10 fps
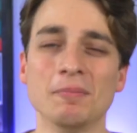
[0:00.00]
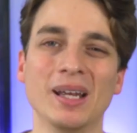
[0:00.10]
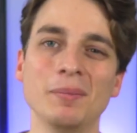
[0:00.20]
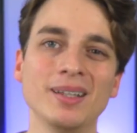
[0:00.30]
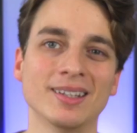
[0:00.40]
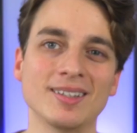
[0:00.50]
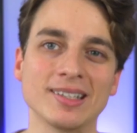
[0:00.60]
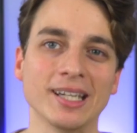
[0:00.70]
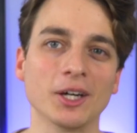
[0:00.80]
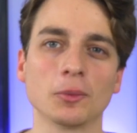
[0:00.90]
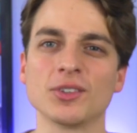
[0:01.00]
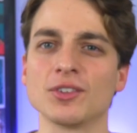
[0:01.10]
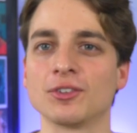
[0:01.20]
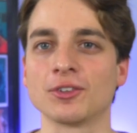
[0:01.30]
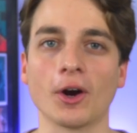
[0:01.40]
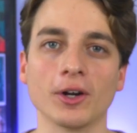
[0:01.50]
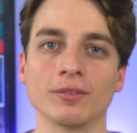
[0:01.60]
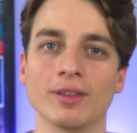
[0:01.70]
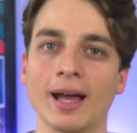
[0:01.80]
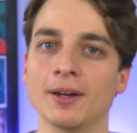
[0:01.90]
And maybe this year was the start
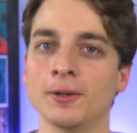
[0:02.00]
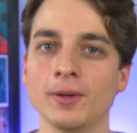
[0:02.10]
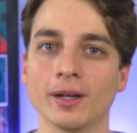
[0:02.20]
of that, who